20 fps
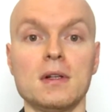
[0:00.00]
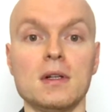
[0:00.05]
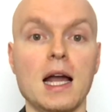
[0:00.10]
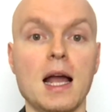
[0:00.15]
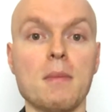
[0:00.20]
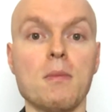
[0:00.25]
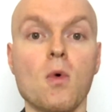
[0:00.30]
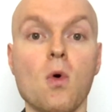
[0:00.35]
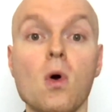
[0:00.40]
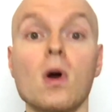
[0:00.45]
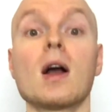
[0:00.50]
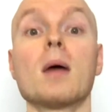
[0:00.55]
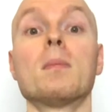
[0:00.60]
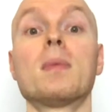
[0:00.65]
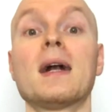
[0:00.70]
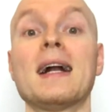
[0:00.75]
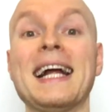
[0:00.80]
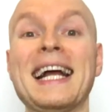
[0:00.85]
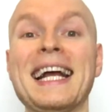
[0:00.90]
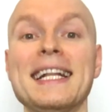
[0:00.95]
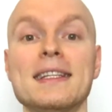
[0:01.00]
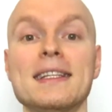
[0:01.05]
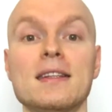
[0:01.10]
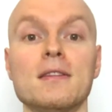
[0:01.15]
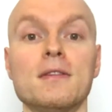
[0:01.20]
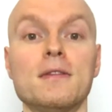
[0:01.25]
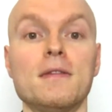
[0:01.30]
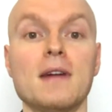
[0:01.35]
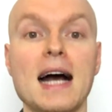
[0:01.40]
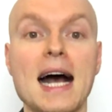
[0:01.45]
a more
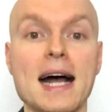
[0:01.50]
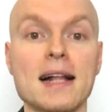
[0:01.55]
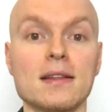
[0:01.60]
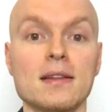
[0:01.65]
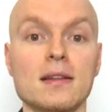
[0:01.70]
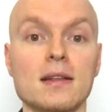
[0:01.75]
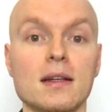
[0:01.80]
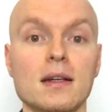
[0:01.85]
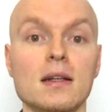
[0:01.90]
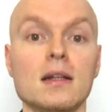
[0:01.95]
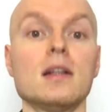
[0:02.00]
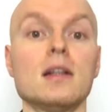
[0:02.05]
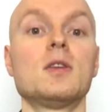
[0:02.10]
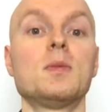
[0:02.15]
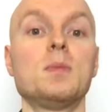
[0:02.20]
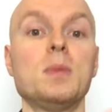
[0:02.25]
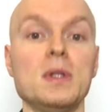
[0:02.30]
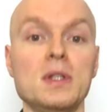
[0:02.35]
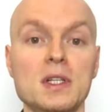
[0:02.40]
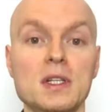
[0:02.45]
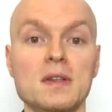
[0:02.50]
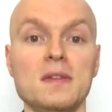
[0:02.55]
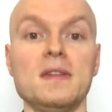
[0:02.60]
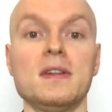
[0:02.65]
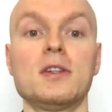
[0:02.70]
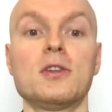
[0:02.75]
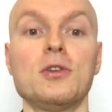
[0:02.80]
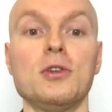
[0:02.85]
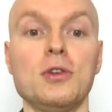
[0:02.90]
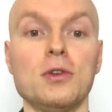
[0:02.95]
comprehensive answer
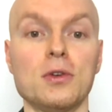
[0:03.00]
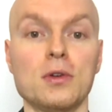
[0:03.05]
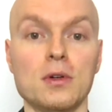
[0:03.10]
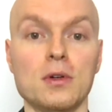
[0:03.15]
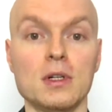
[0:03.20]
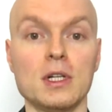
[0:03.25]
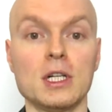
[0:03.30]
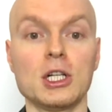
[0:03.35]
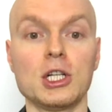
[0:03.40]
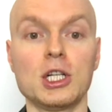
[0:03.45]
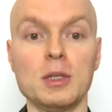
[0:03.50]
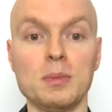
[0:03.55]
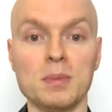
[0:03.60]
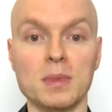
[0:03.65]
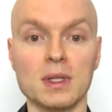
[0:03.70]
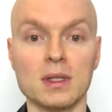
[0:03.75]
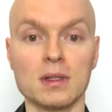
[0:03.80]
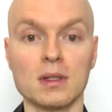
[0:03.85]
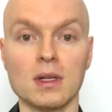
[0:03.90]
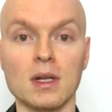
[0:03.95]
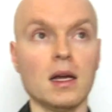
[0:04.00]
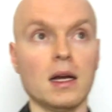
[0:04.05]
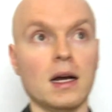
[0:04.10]
specific to your shipment.